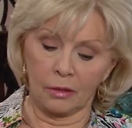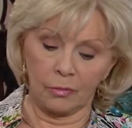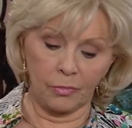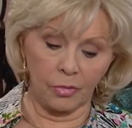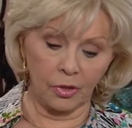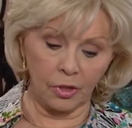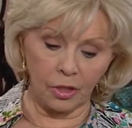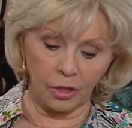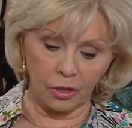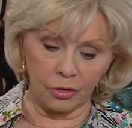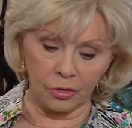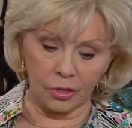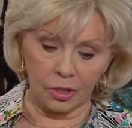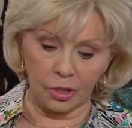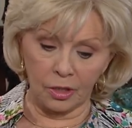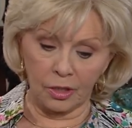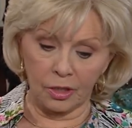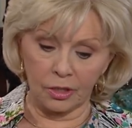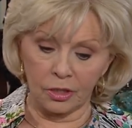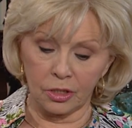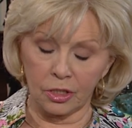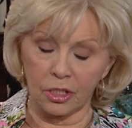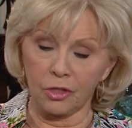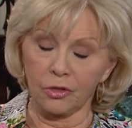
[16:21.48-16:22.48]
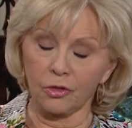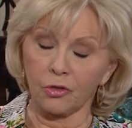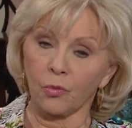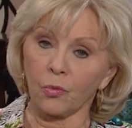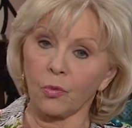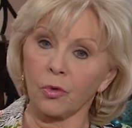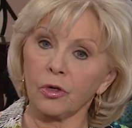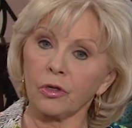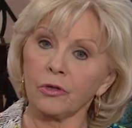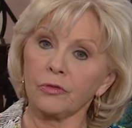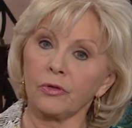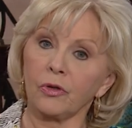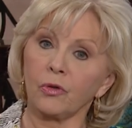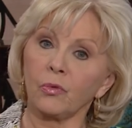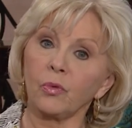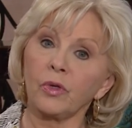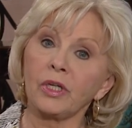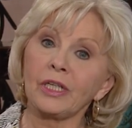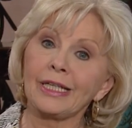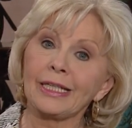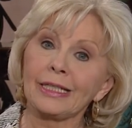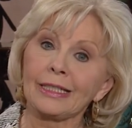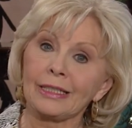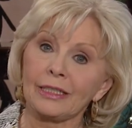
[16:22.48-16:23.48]
because it, it's in the Word that
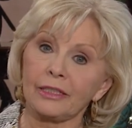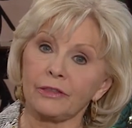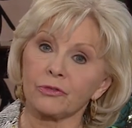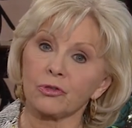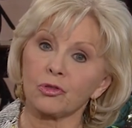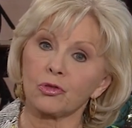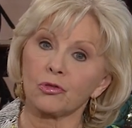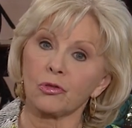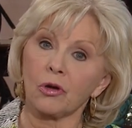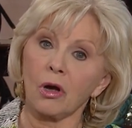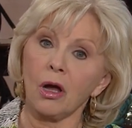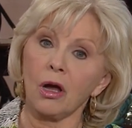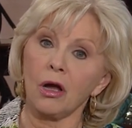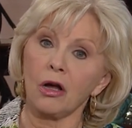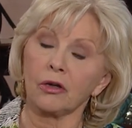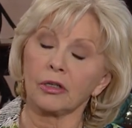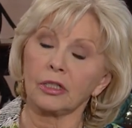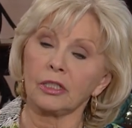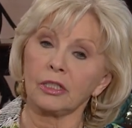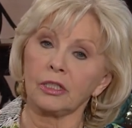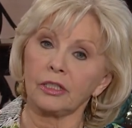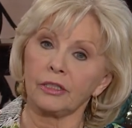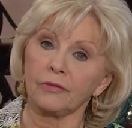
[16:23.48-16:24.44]
we can live strong and